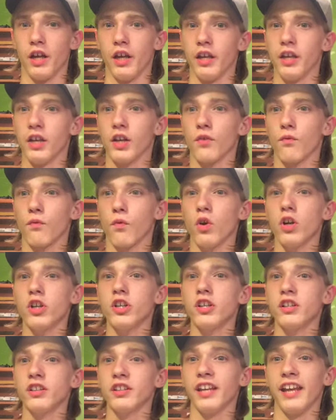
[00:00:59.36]
he
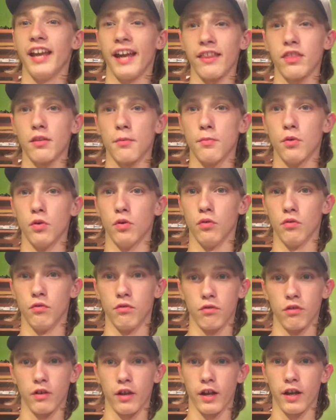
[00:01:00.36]
unfortunately had to move,
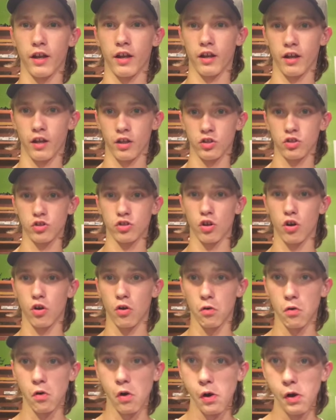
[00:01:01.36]
okay?
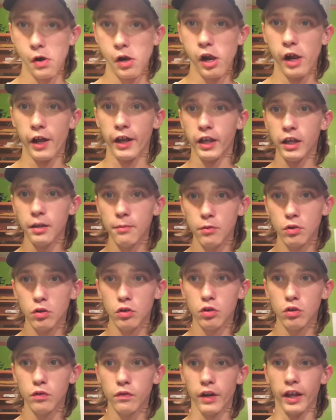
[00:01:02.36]
So, he
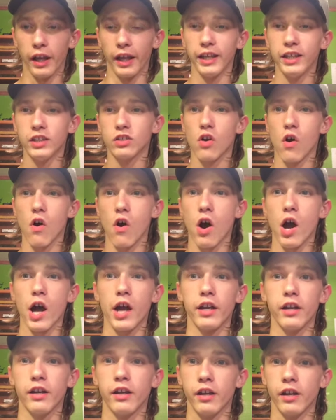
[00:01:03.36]
moved, he's
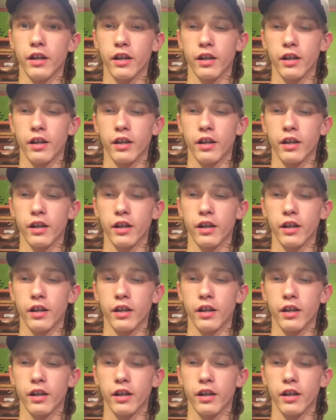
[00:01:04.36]
gone,